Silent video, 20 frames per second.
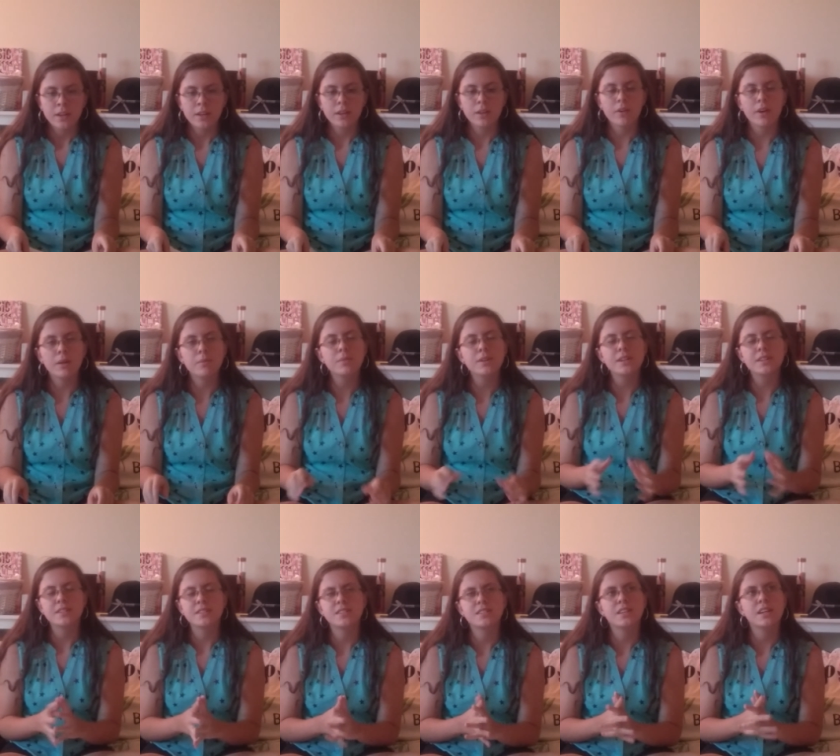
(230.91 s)
Now, I'm
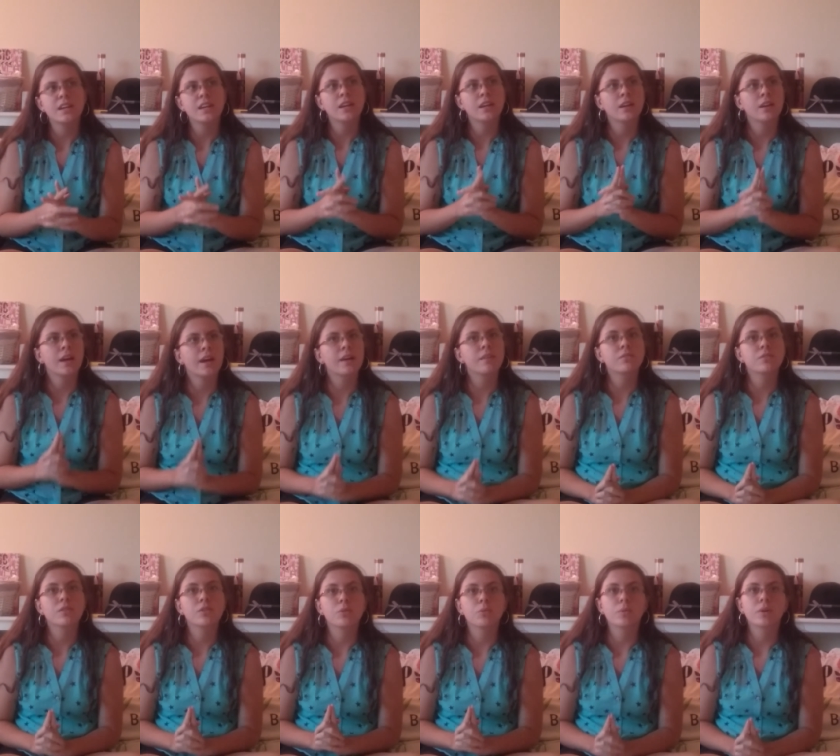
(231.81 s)
not saying
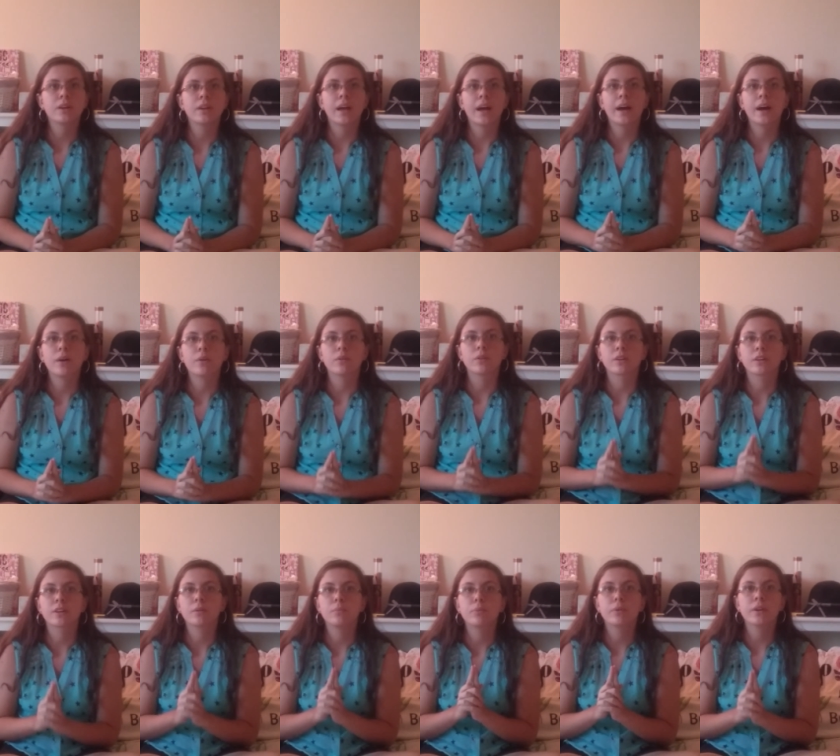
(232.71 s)
after the 1 hour
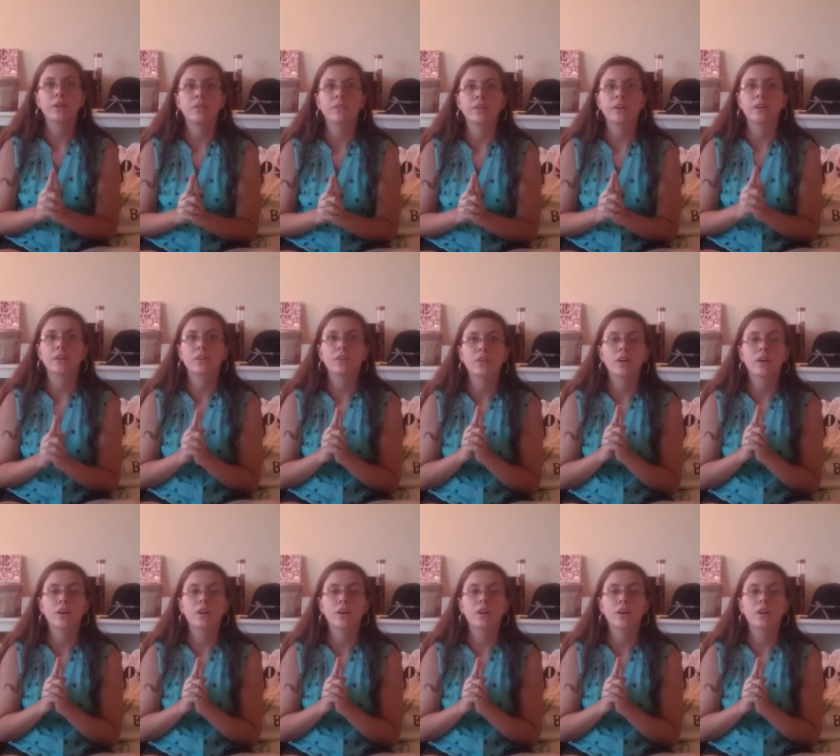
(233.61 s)
completely